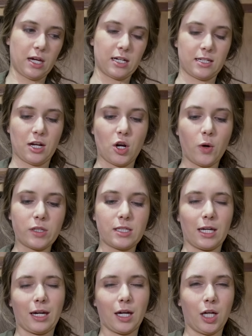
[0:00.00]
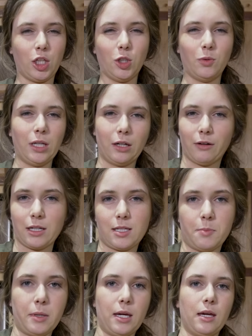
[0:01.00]
because I know it's like a unique
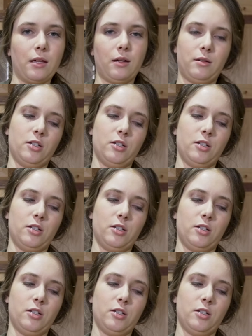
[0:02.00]
recipe,